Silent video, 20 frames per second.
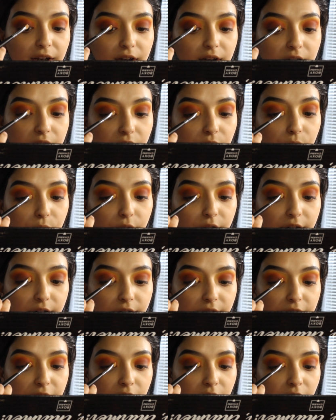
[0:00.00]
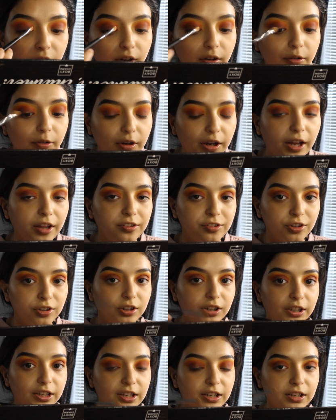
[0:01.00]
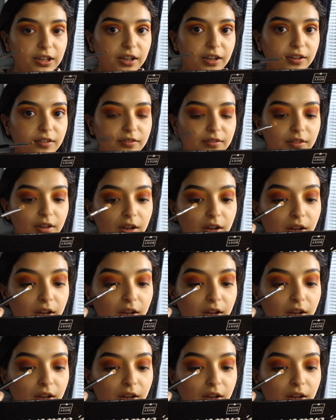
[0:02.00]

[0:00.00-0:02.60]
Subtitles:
inner corner right here as you're looking down.